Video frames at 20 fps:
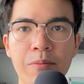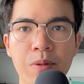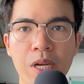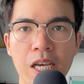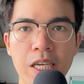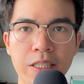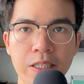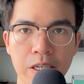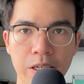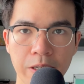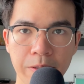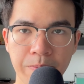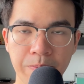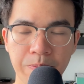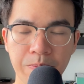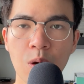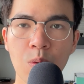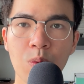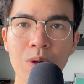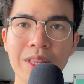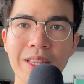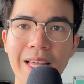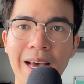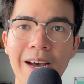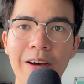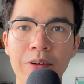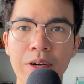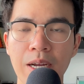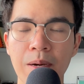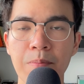of data.
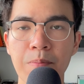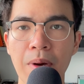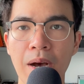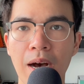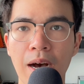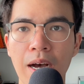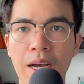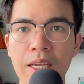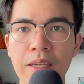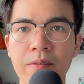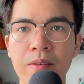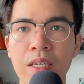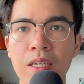Without Numpy,